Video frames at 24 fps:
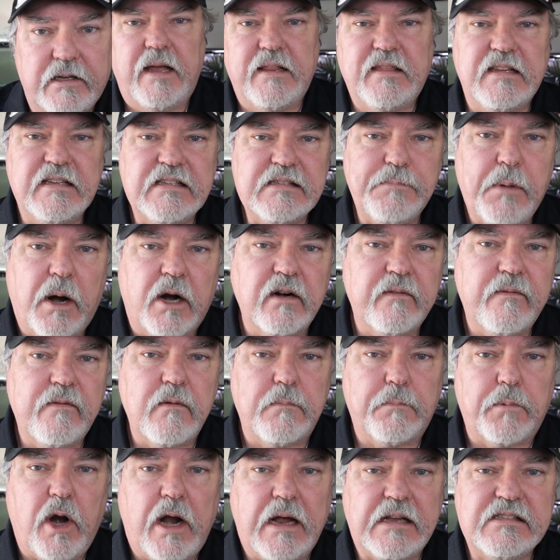At this part of the
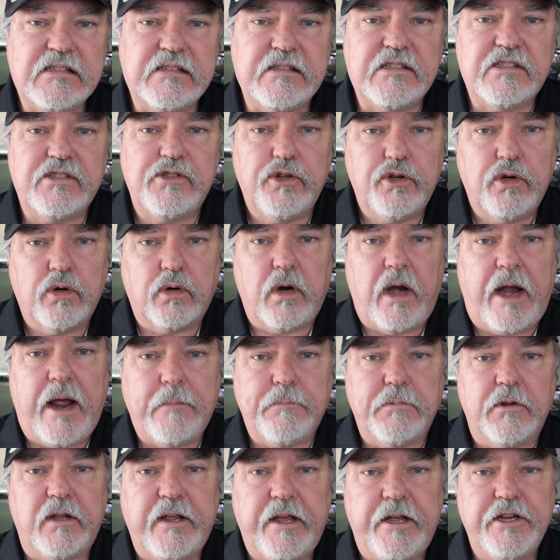process, your
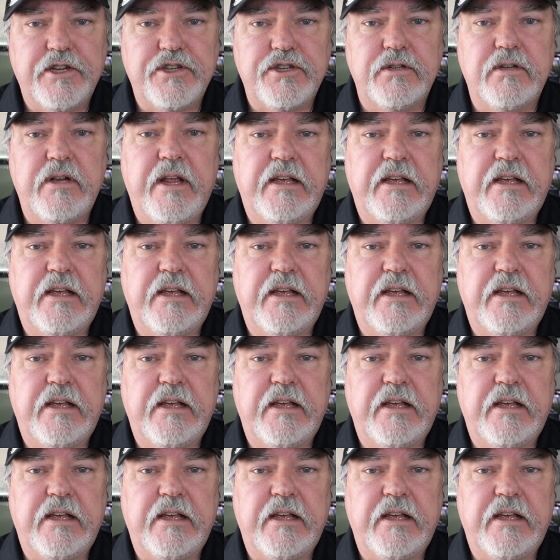application